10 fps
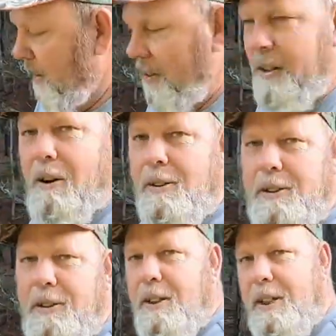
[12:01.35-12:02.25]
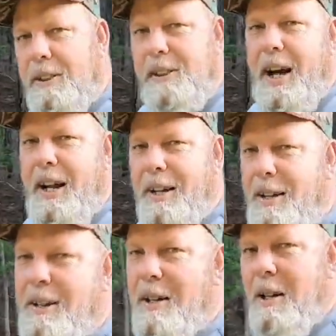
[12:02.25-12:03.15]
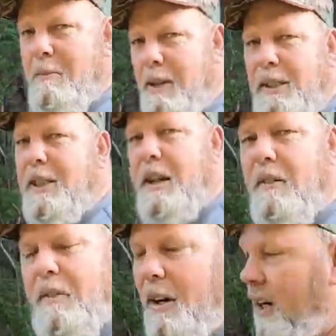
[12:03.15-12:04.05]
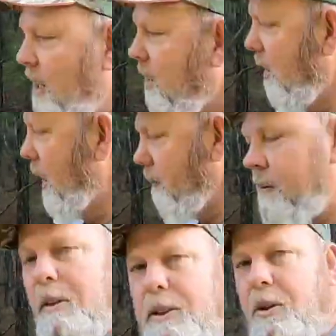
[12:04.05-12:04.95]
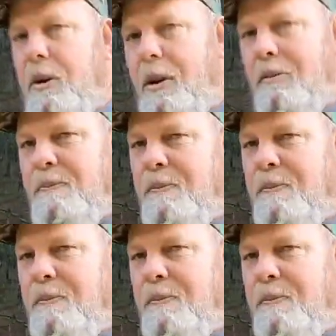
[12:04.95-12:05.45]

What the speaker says: The garden's on the other side. Well, let's head over there and I'll show you what's going on.